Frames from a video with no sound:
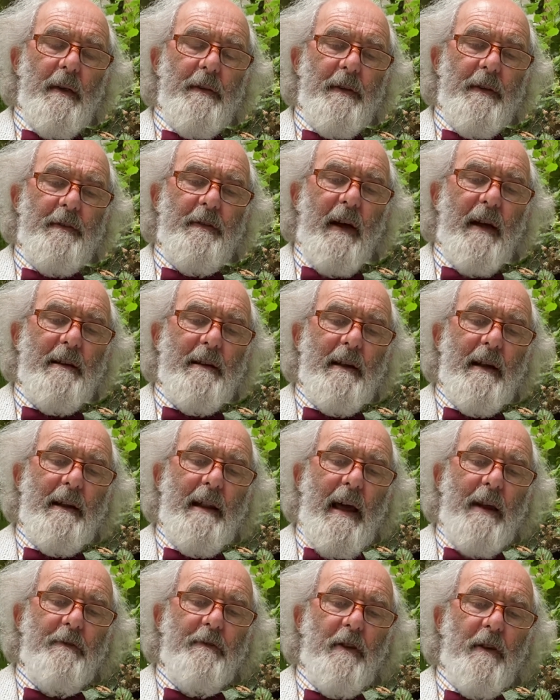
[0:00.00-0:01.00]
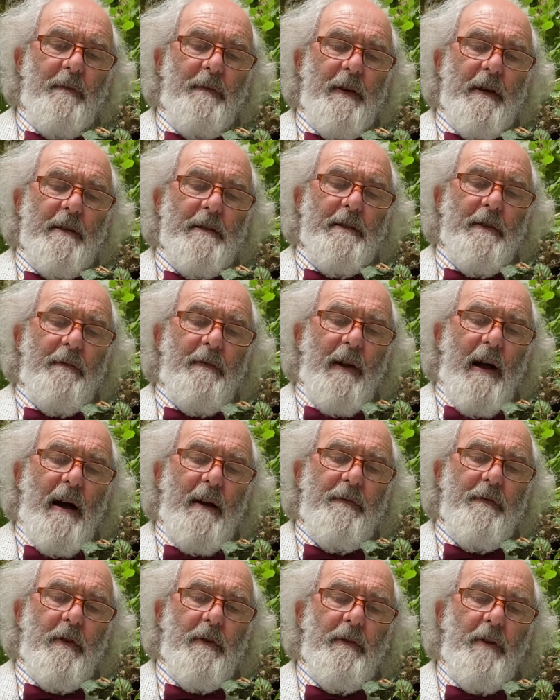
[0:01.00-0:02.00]
The subtle electric fields of
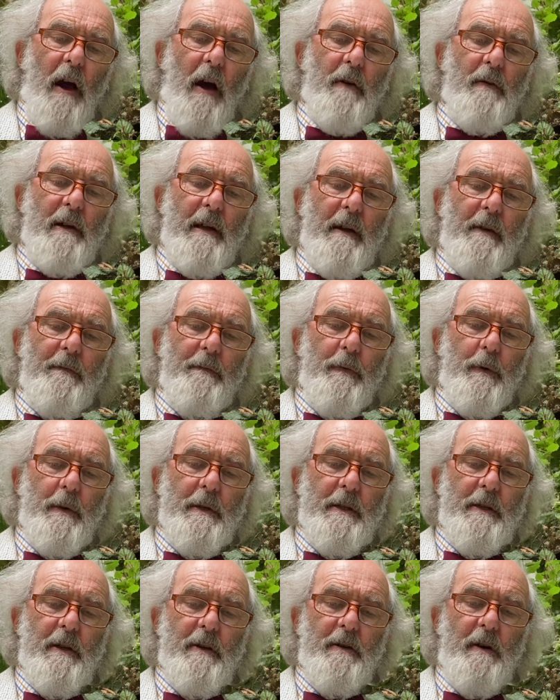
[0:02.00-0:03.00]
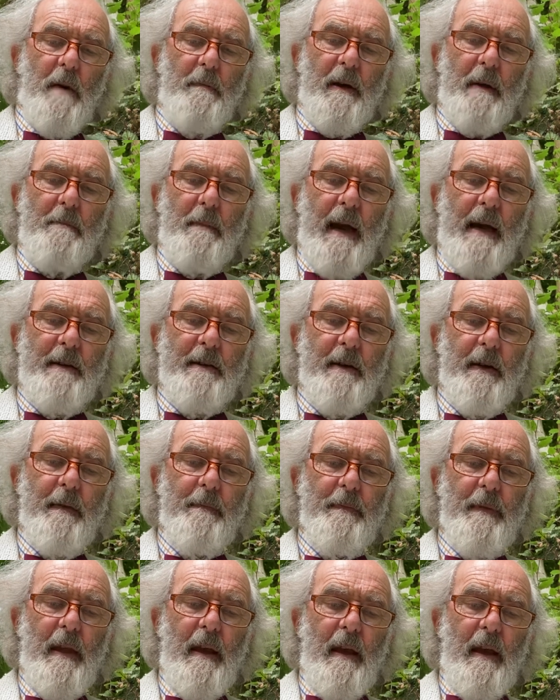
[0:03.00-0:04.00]
life could only influence atomic matter
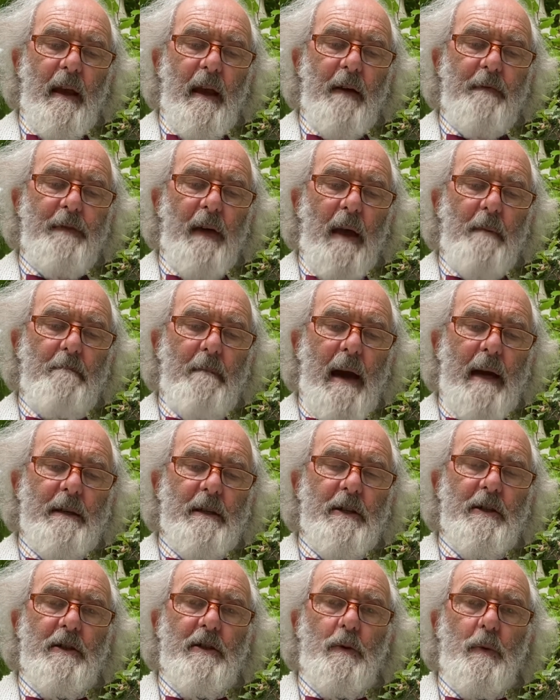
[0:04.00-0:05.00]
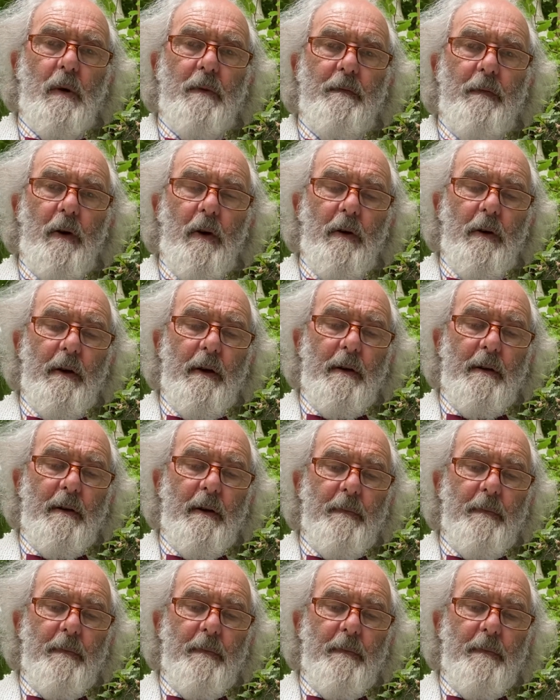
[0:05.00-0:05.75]
if they managed to avoid